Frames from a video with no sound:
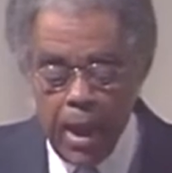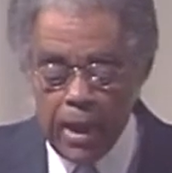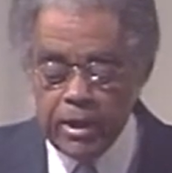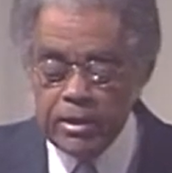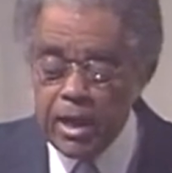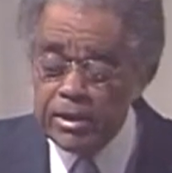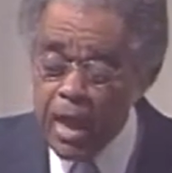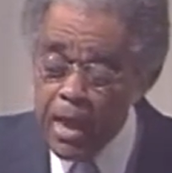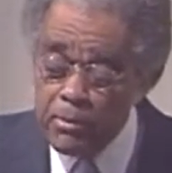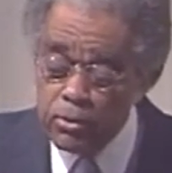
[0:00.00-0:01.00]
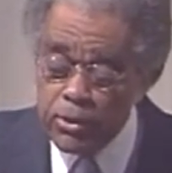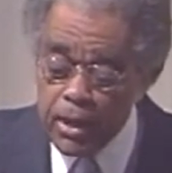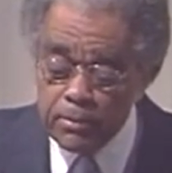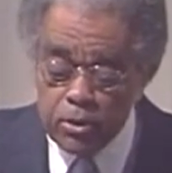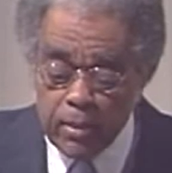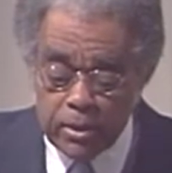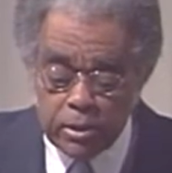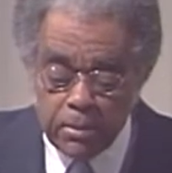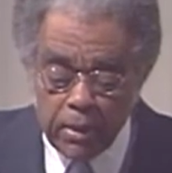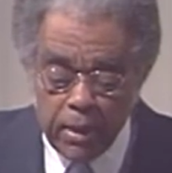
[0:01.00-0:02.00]
and it enabled him to
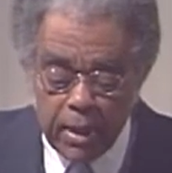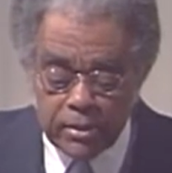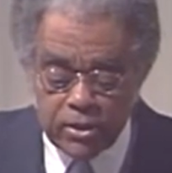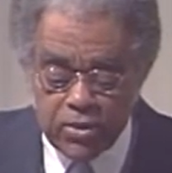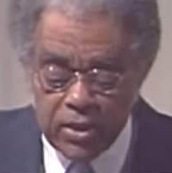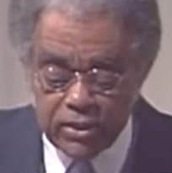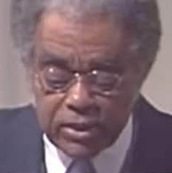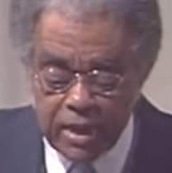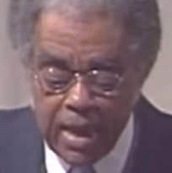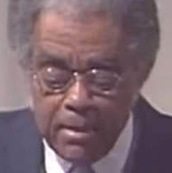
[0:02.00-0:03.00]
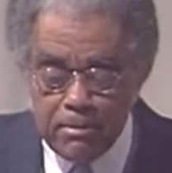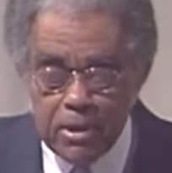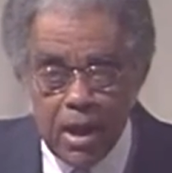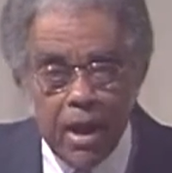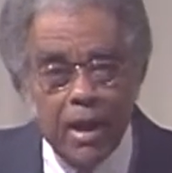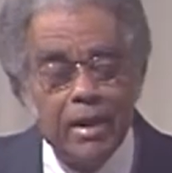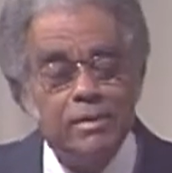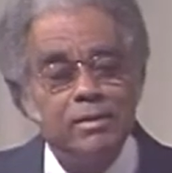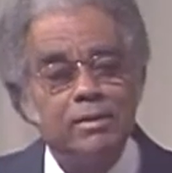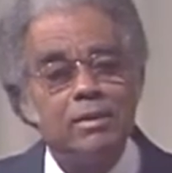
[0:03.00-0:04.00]
experience the same
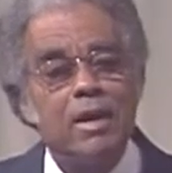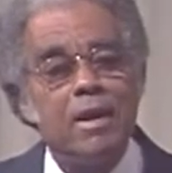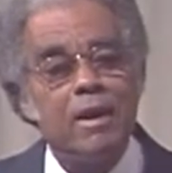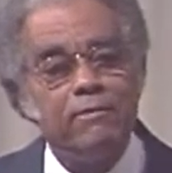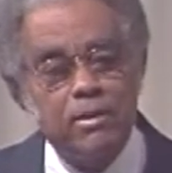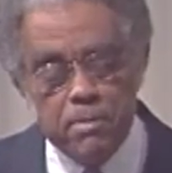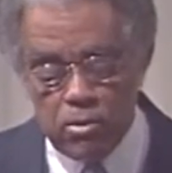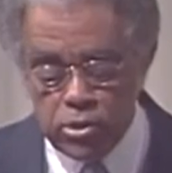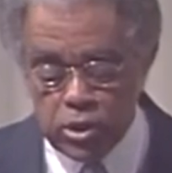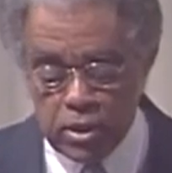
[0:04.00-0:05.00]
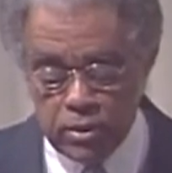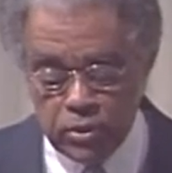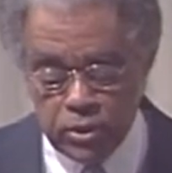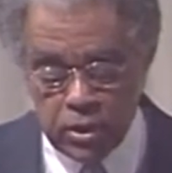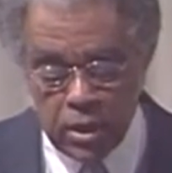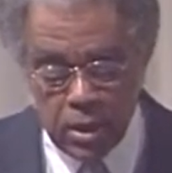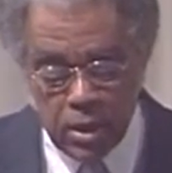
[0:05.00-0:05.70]
kinds of emotions,